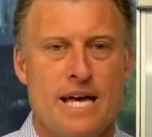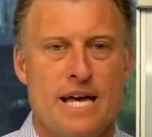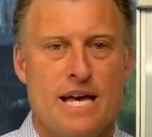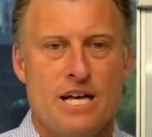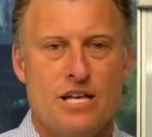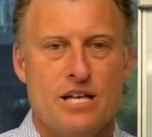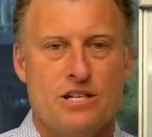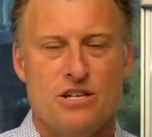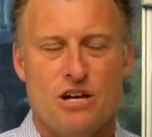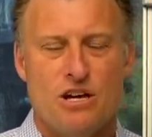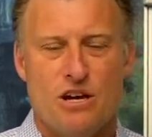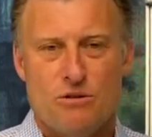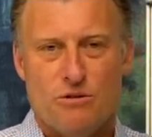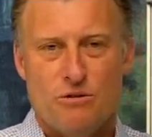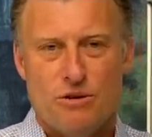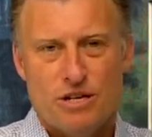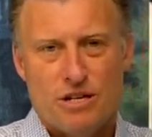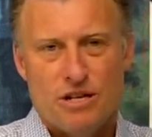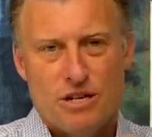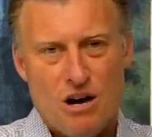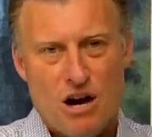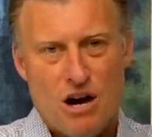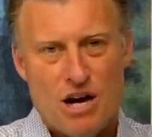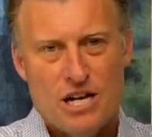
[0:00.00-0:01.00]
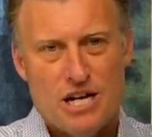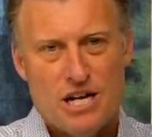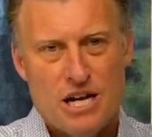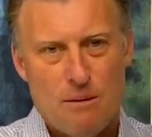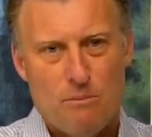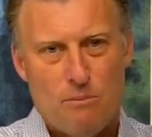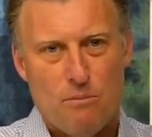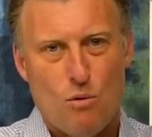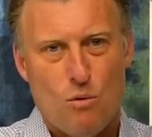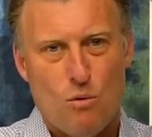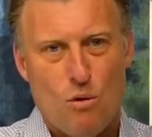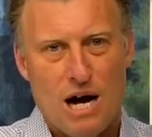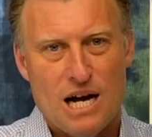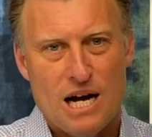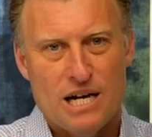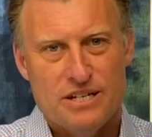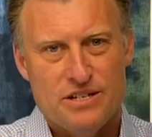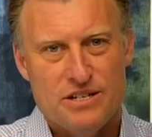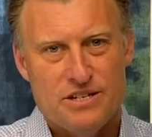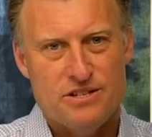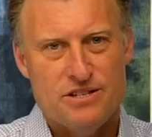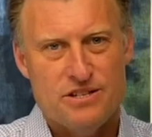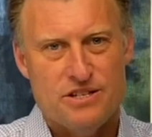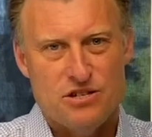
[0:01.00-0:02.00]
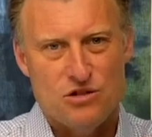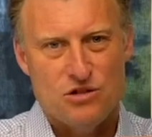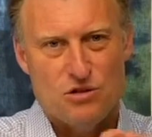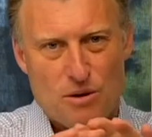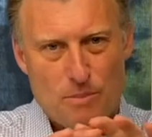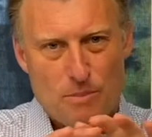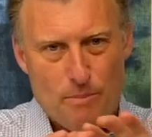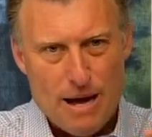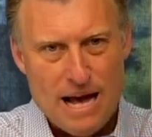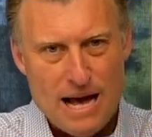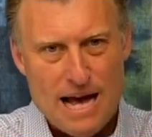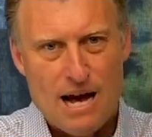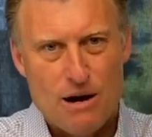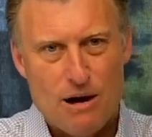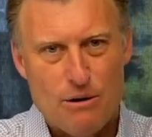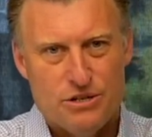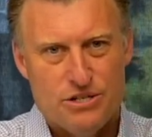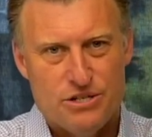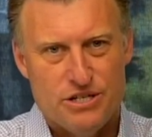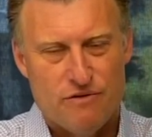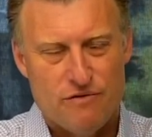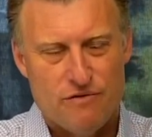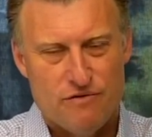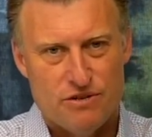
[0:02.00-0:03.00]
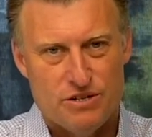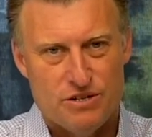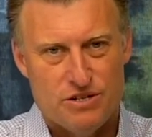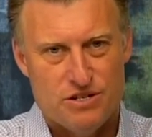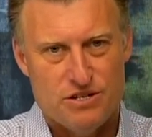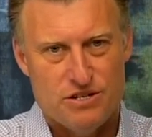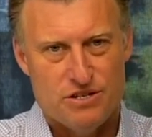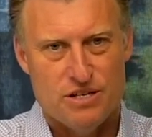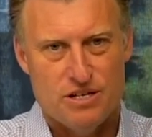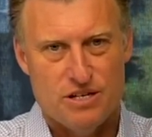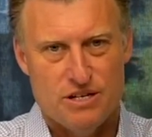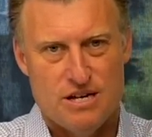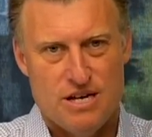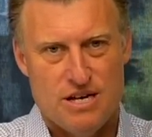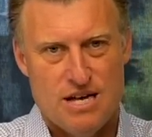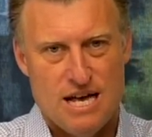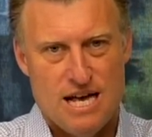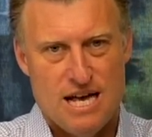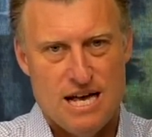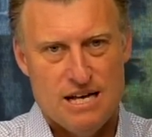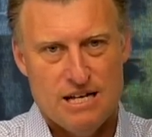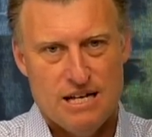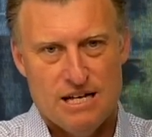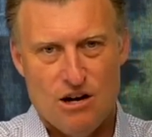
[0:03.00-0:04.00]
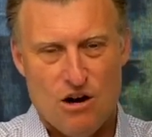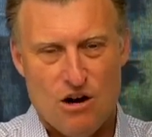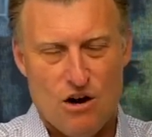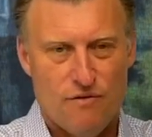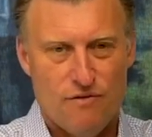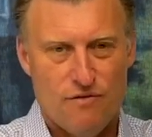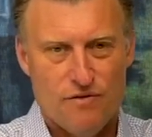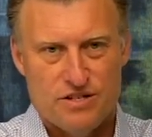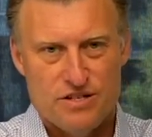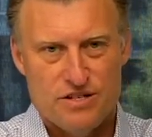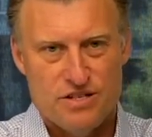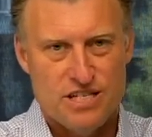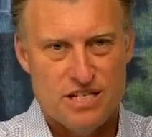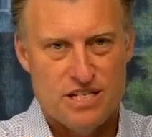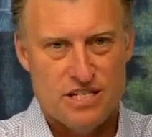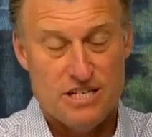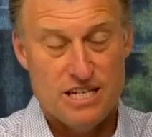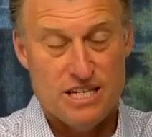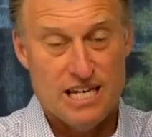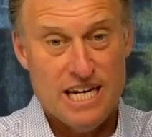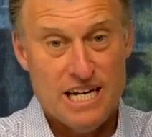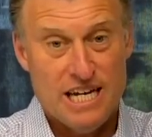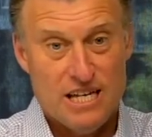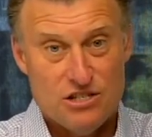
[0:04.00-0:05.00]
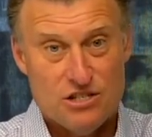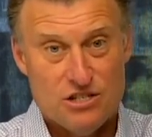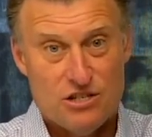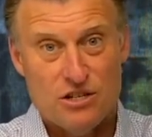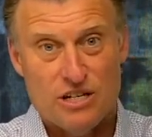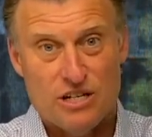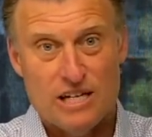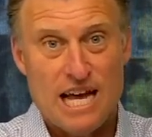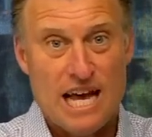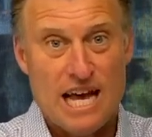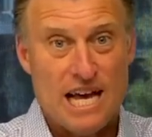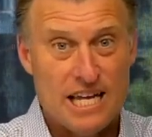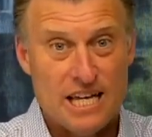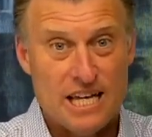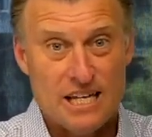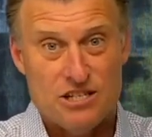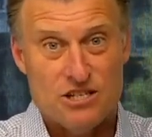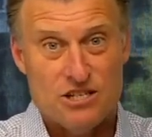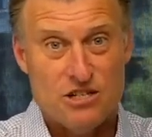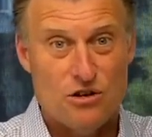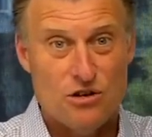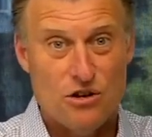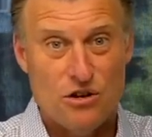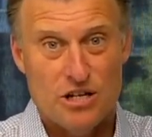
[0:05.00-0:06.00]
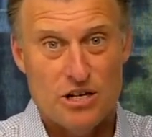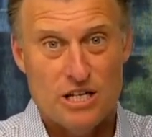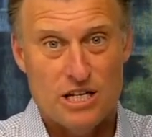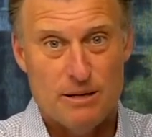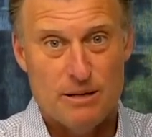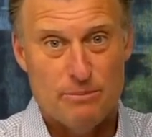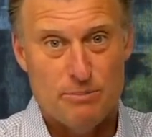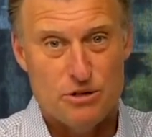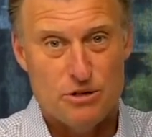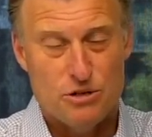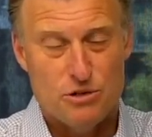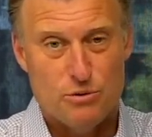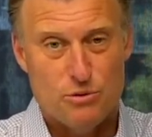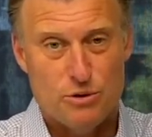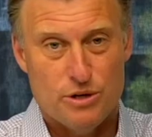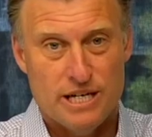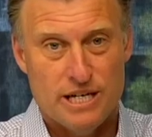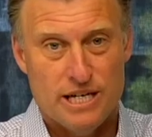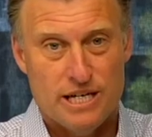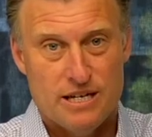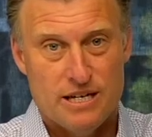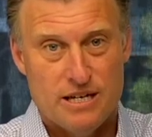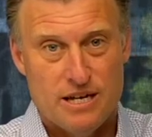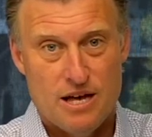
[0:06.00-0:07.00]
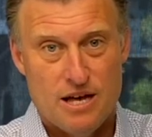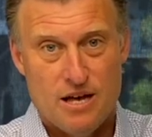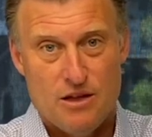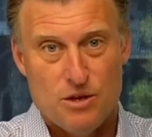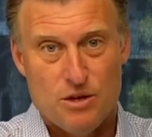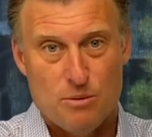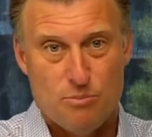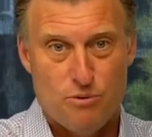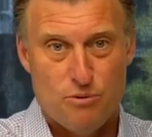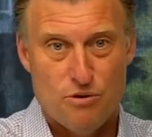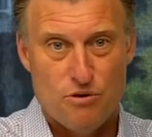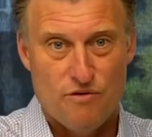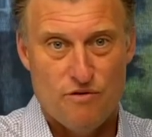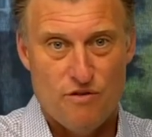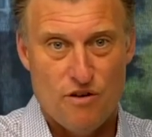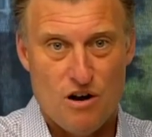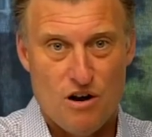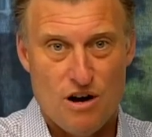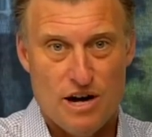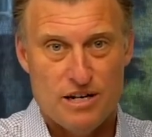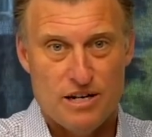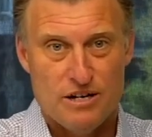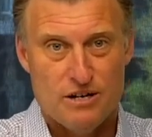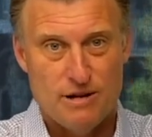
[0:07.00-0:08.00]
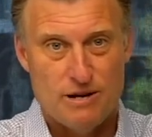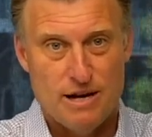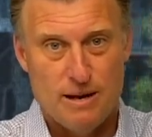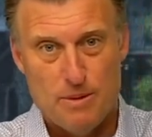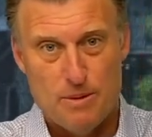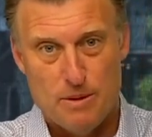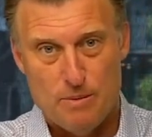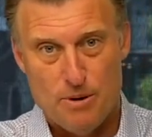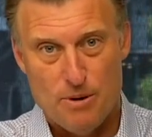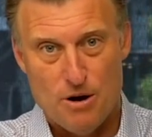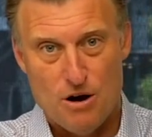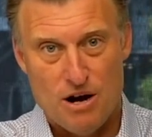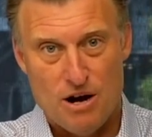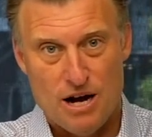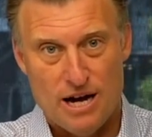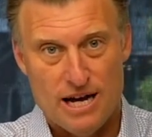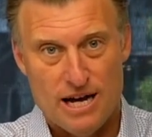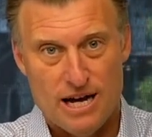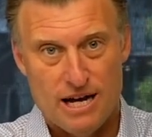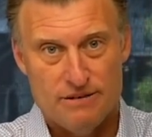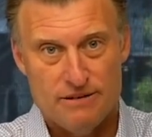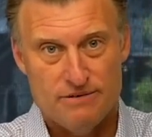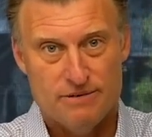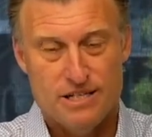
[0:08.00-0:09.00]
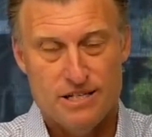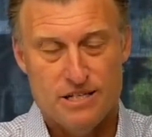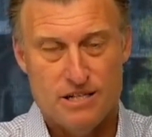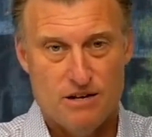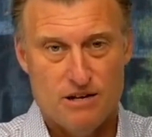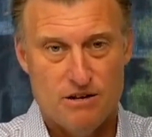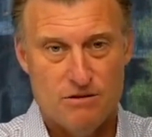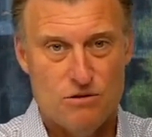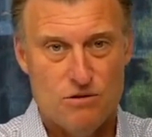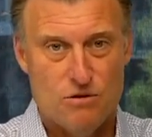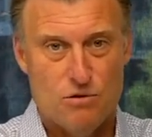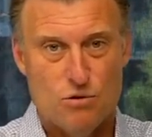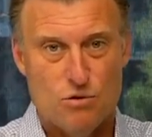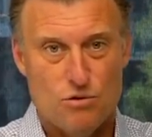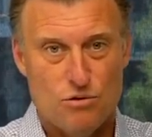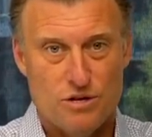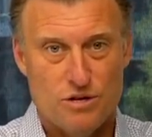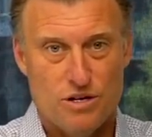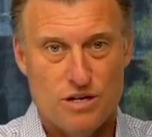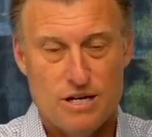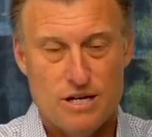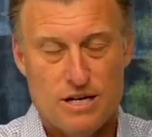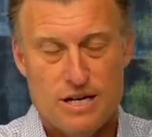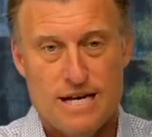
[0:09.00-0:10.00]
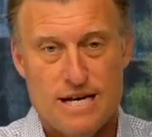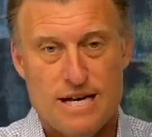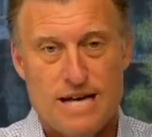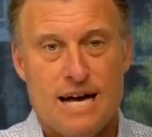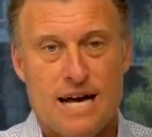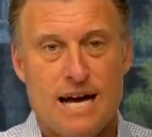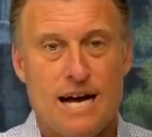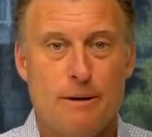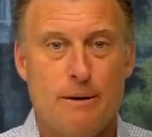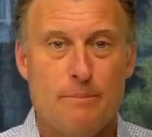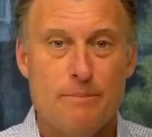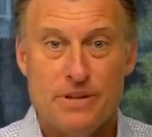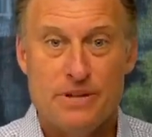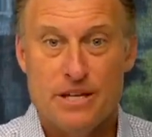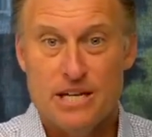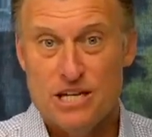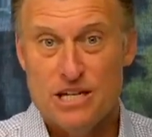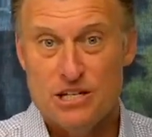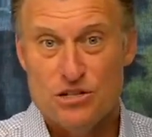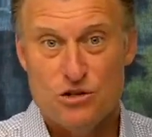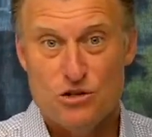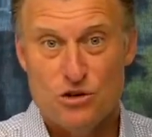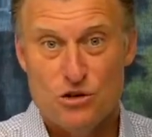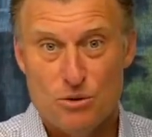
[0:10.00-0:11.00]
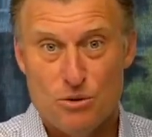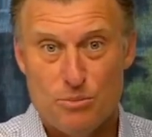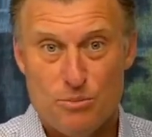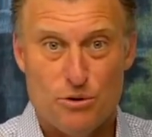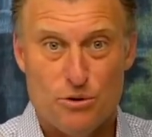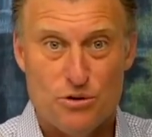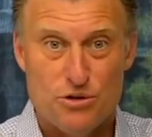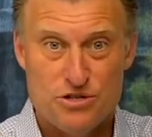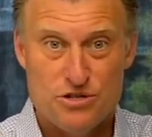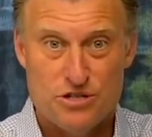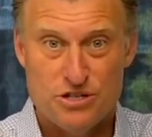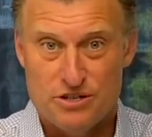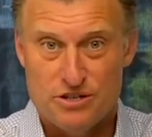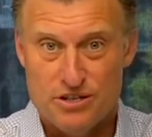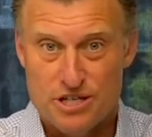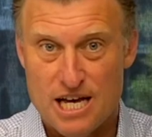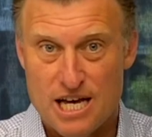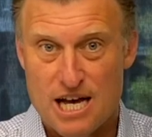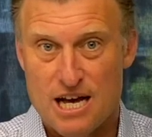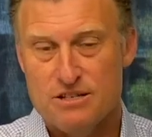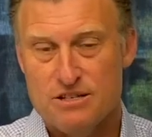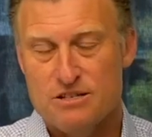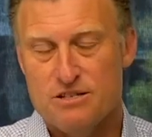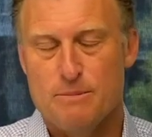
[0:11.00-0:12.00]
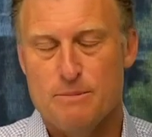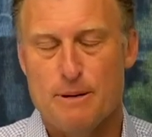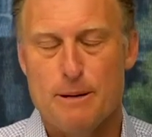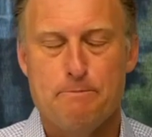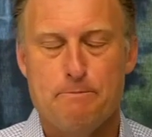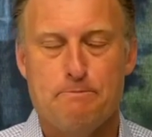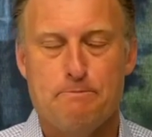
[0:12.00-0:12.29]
So kind of number 1 is this sort of power difference that often sits internally and externally between the provider and the buyer, or the internal person and the customer.